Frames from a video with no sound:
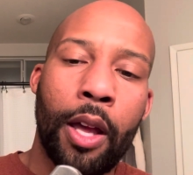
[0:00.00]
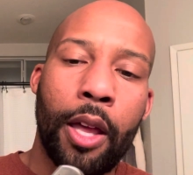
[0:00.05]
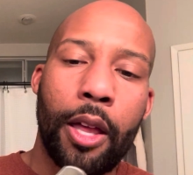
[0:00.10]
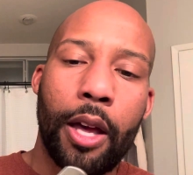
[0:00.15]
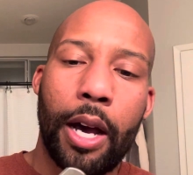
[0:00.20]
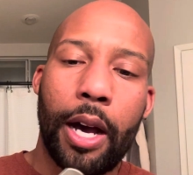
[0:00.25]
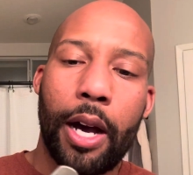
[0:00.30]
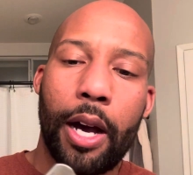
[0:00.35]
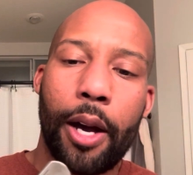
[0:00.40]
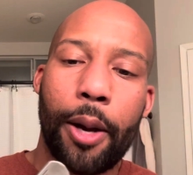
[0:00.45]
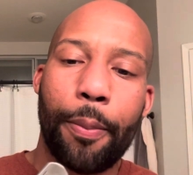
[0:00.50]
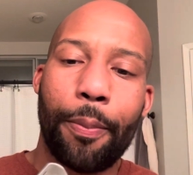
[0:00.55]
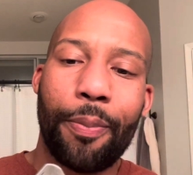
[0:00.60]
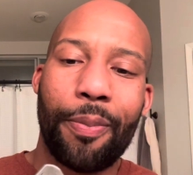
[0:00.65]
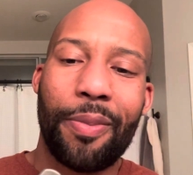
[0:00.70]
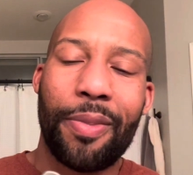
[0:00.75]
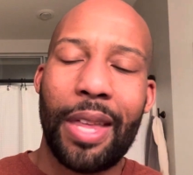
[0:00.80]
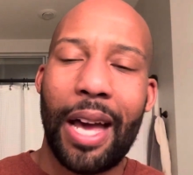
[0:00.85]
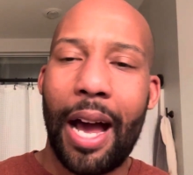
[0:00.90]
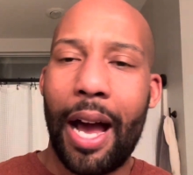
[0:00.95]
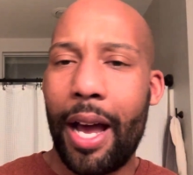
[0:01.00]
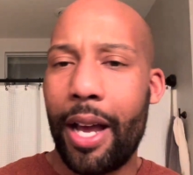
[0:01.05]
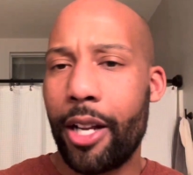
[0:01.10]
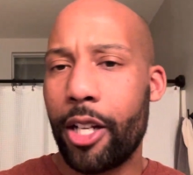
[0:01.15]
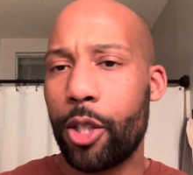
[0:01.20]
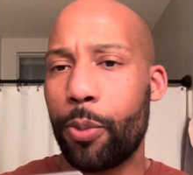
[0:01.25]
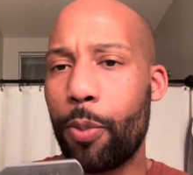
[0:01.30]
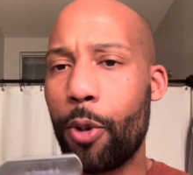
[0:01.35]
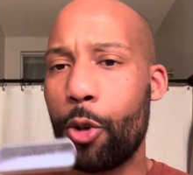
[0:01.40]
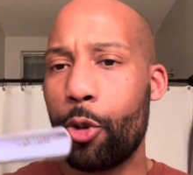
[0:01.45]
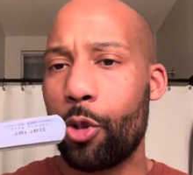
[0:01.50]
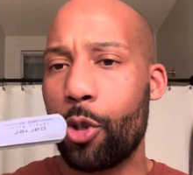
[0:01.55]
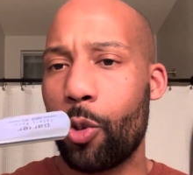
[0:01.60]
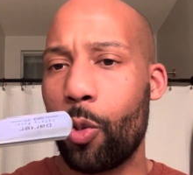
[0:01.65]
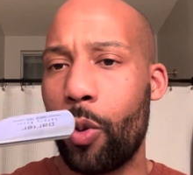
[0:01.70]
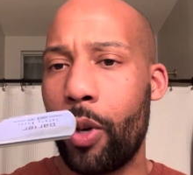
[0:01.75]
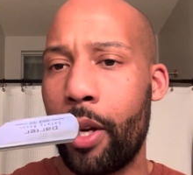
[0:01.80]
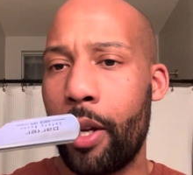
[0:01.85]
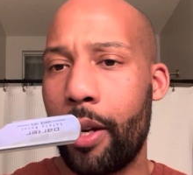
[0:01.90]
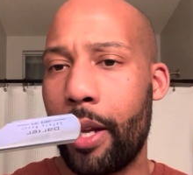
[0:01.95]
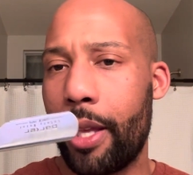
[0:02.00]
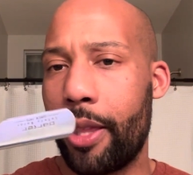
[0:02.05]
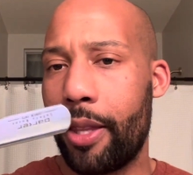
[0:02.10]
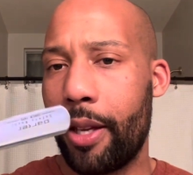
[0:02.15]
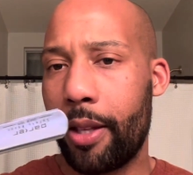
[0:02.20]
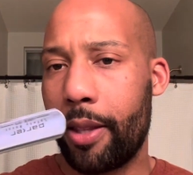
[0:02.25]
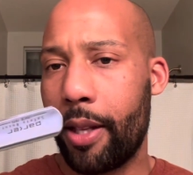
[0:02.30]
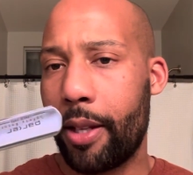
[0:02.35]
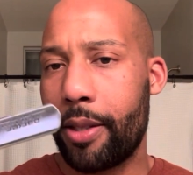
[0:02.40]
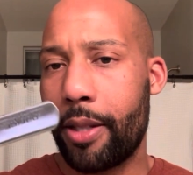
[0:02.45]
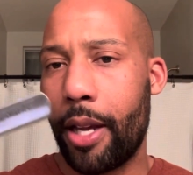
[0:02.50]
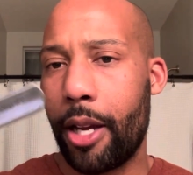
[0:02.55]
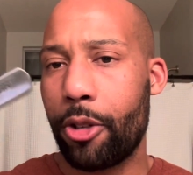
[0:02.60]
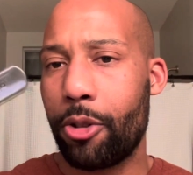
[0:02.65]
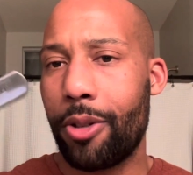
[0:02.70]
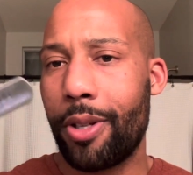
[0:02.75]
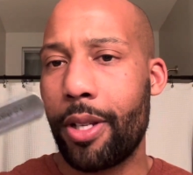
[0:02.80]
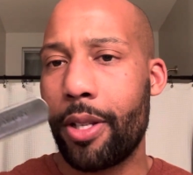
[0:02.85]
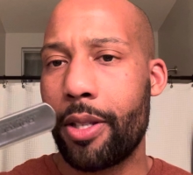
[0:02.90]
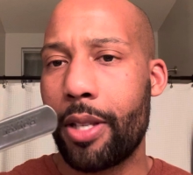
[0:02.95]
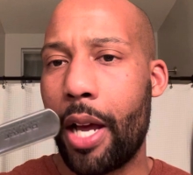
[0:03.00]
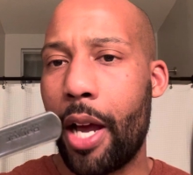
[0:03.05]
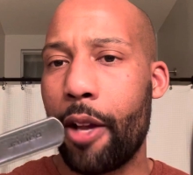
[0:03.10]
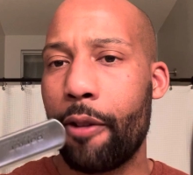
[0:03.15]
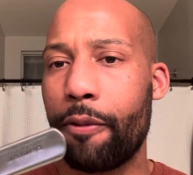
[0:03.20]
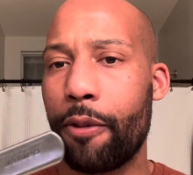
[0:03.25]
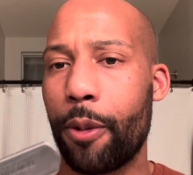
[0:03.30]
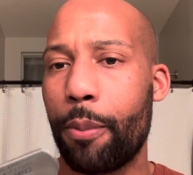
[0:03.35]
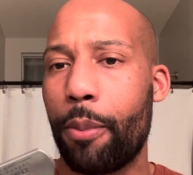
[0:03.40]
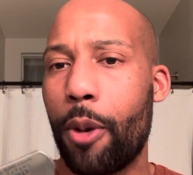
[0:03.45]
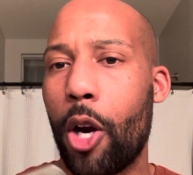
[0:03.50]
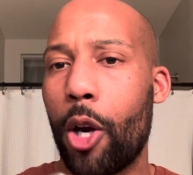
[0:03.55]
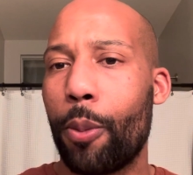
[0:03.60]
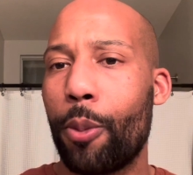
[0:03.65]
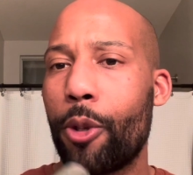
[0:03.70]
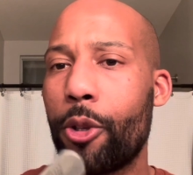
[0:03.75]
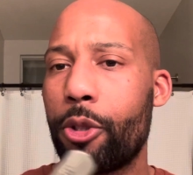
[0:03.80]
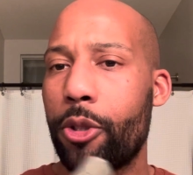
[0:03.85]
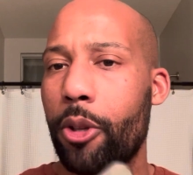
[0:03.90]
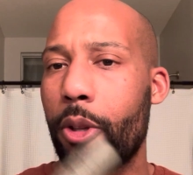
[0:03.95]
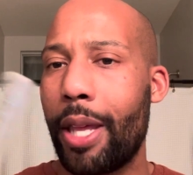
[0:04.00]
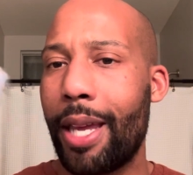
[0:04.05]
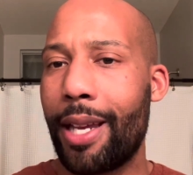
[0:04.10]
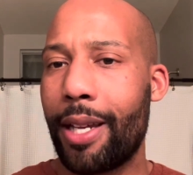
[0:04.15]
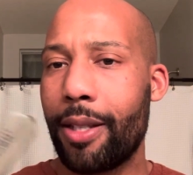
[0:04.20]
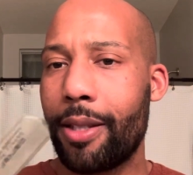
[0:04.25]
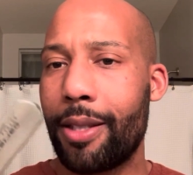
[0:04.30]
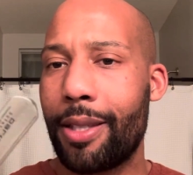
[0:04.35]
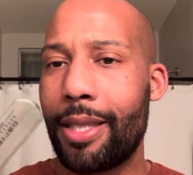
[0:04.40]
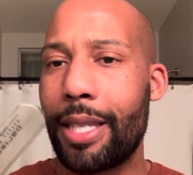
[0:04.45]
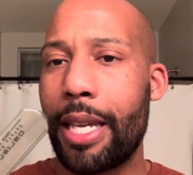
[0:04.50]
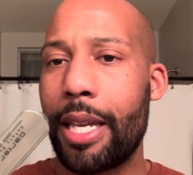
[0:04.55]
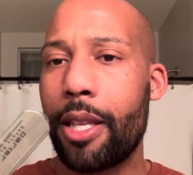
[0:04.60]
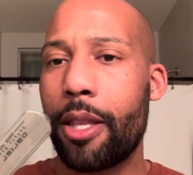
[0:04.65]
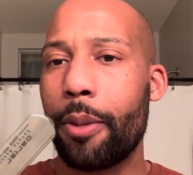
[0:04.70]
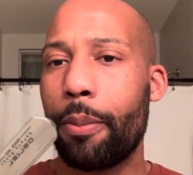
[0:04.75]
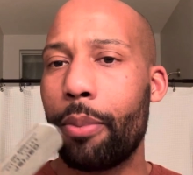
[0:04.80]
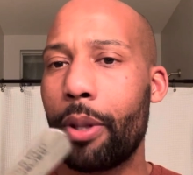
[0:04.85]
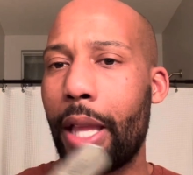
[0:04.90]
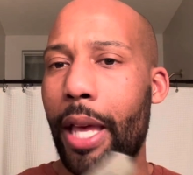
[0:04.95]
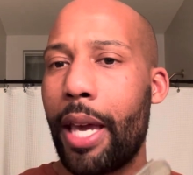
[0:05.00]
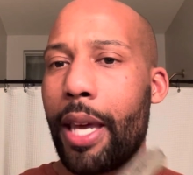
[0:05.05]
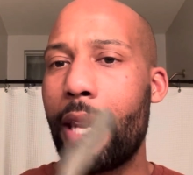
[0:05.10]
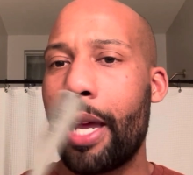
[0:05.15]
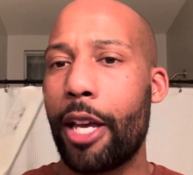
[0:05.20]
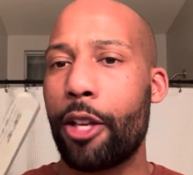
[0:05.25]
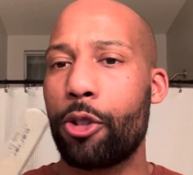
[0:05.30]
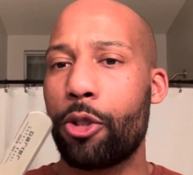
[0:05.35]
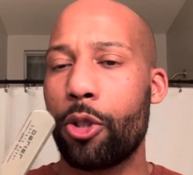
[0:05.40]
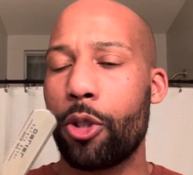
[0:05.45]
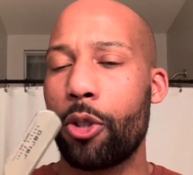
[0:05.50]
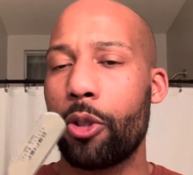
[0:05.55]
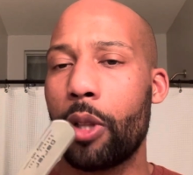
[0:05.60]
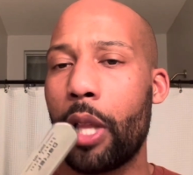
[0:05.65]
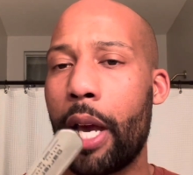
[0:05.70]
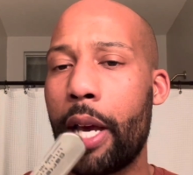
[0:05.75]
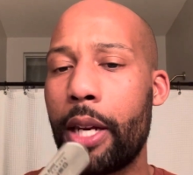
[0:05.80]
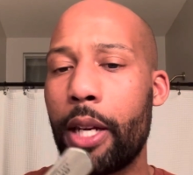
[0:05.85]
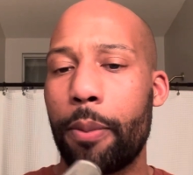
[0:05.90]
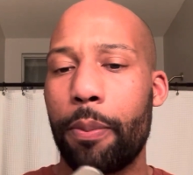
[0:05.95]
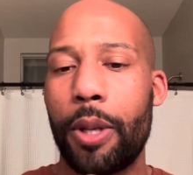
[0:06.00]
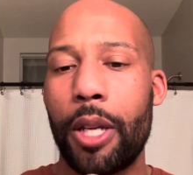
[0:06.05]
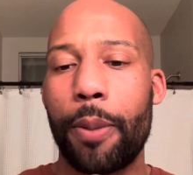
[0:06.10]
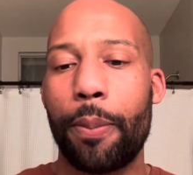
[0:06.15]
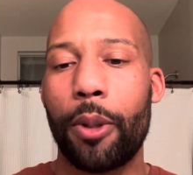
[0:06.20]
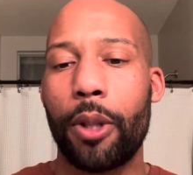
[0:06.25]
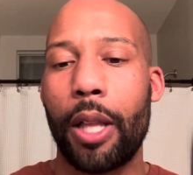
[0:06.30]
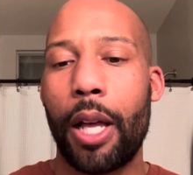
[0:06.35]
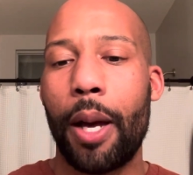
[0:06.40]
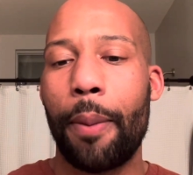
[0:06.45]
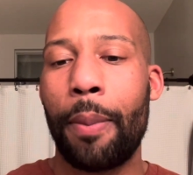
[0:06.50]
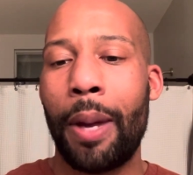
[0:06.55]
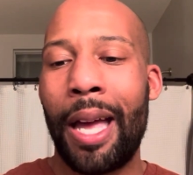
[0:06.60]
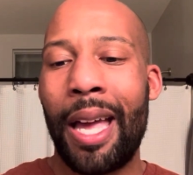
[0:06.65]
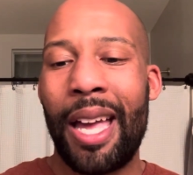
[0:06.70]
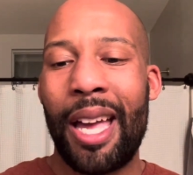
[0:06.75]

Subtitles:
The high exposure one, I think that's actually designed for barbers so they can see the blade as they're lining people up.